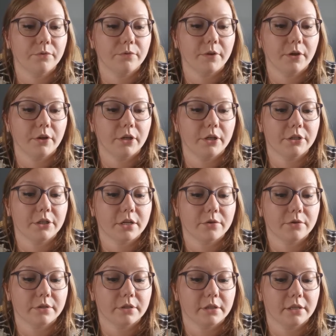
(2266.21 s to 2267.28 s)
very
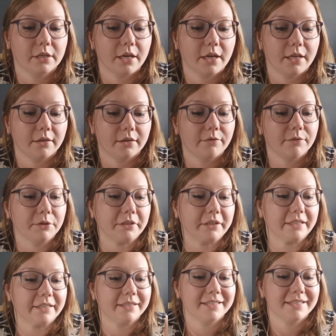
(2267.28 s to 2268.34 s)
generously and
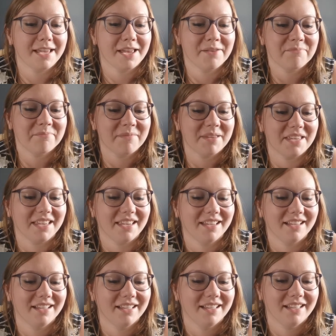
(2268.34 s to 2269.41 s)
lovingly sent me